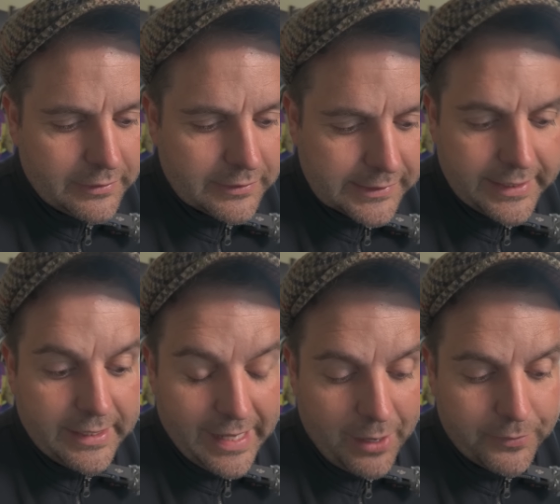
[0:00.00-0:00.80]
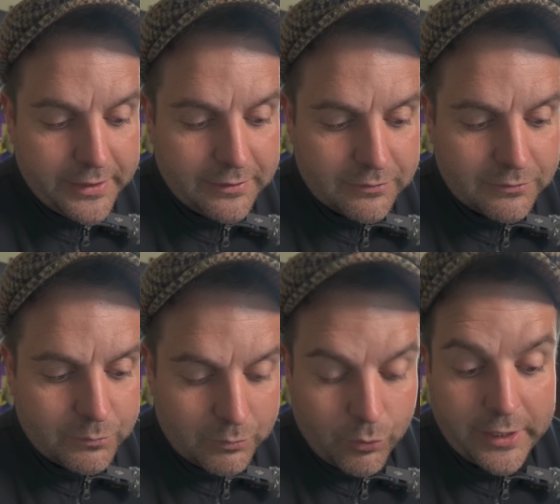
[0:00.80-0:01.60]
seeing how he
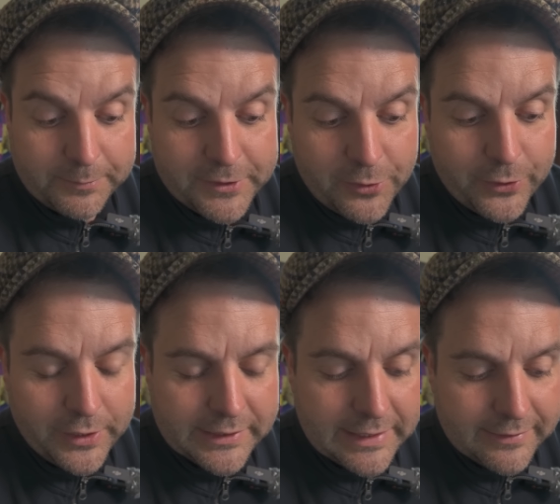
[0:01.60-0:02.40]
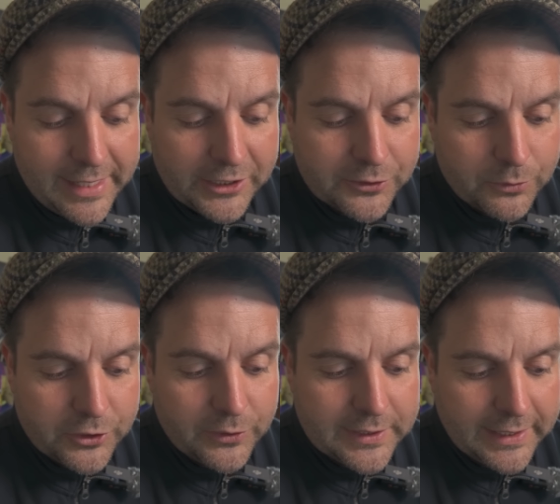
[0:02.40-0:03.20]
what he's been doing on his international
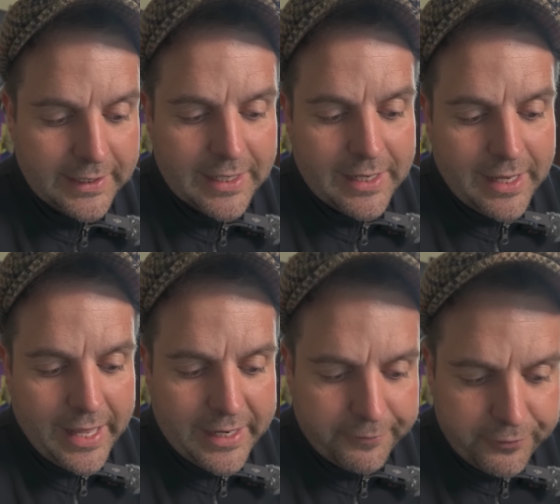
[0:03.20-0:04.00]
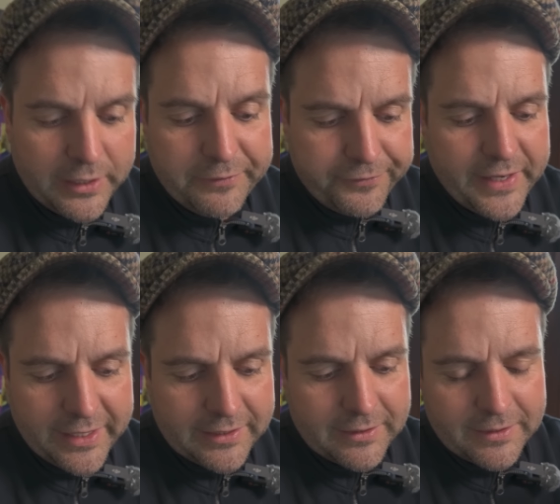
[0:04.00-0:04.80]
duty and a fully
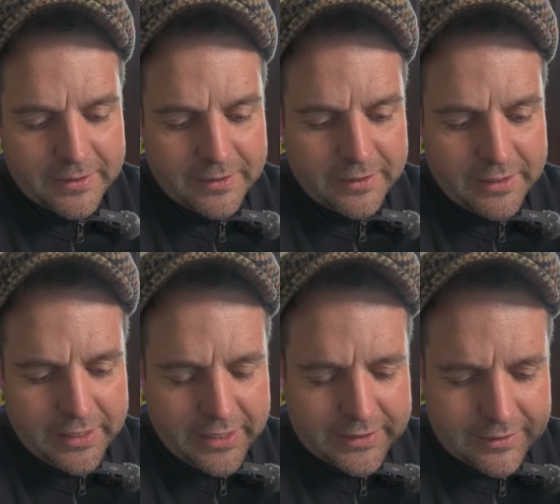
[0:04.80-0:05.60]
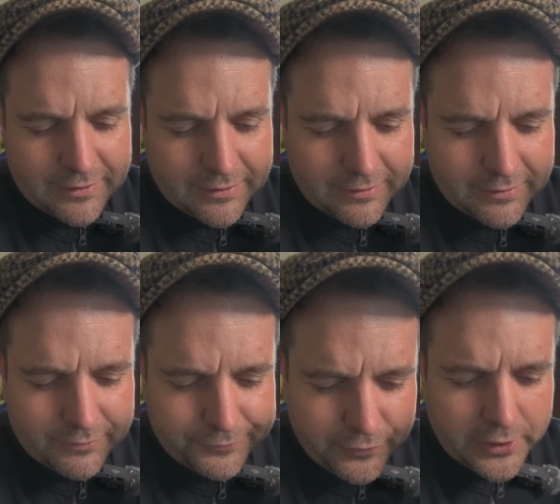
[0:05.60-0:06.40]
fit uh,
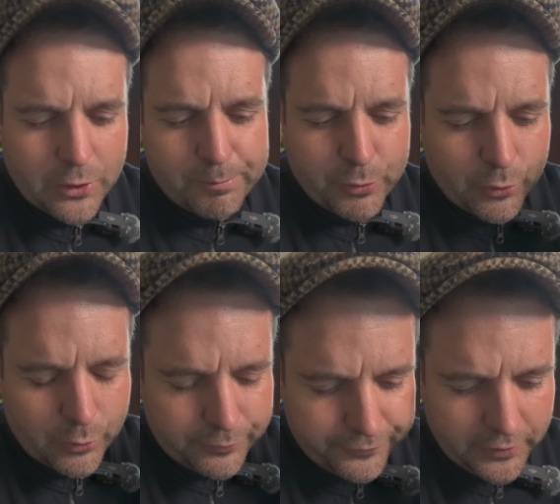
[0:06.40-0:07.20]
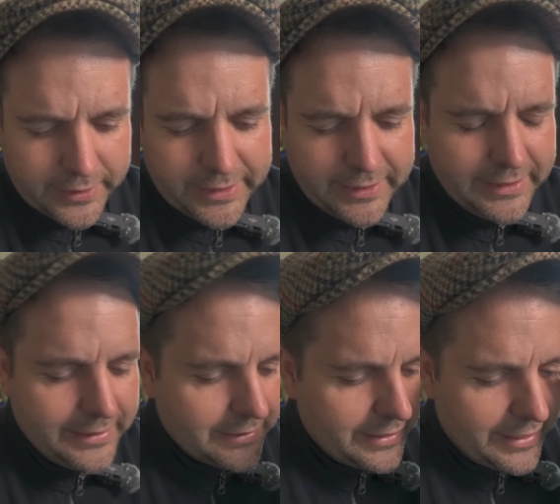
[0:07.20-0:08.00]
fully on board,
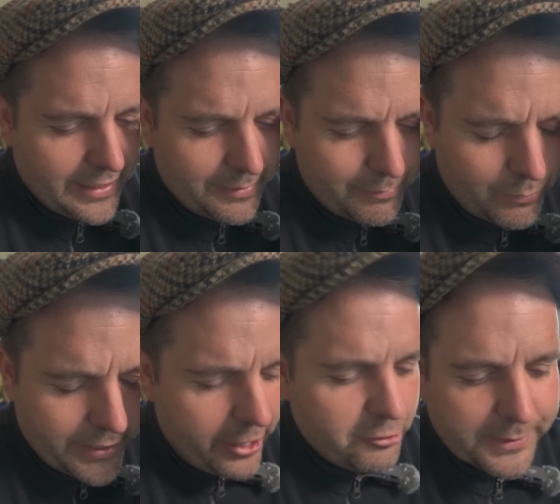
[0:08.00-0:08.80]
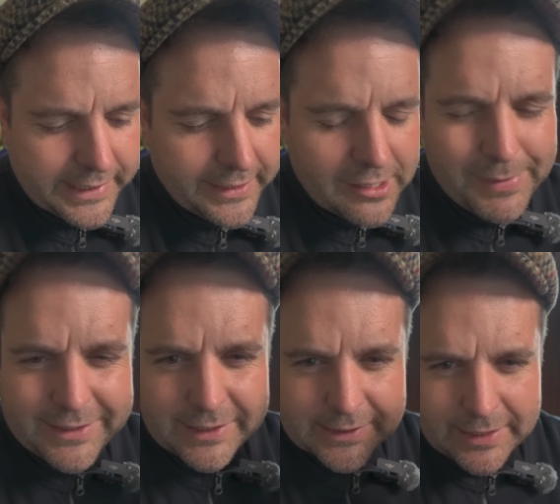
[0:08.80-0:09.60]
fully 100% um,
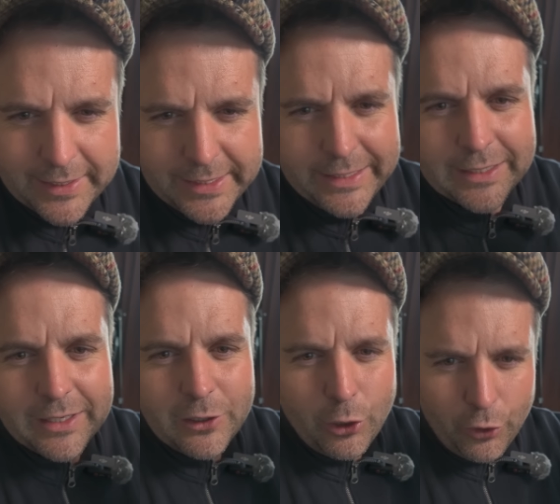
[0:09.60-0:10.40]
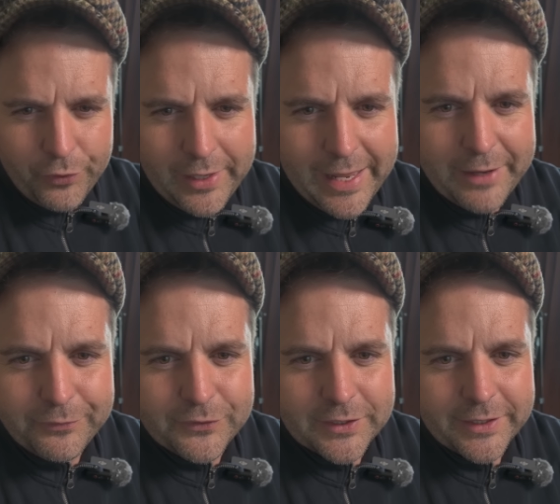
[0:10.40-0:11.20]
committed, Sonny on the
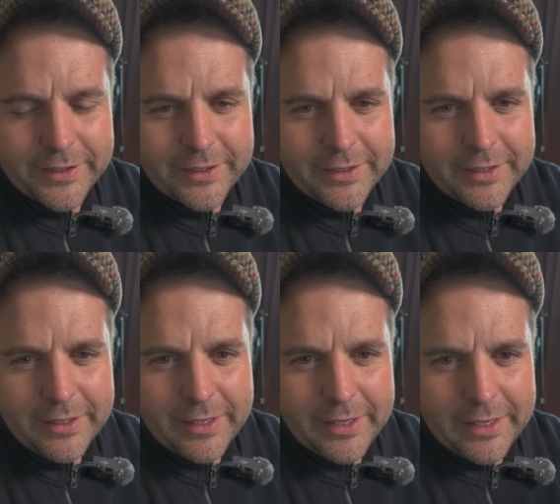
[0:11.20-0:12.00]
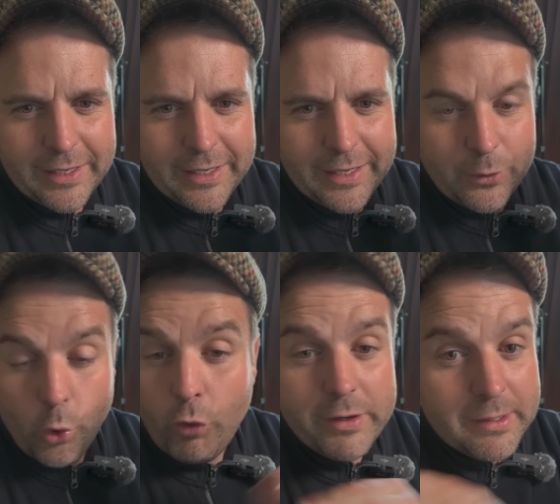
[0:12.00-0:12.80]
left,
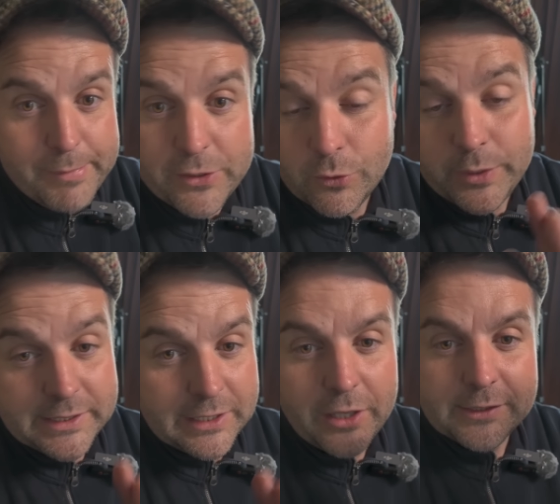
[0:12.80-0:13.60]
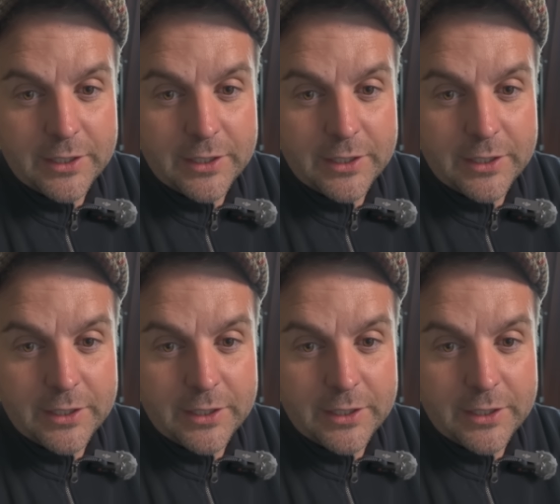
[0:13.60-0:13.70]
or in the middle in certain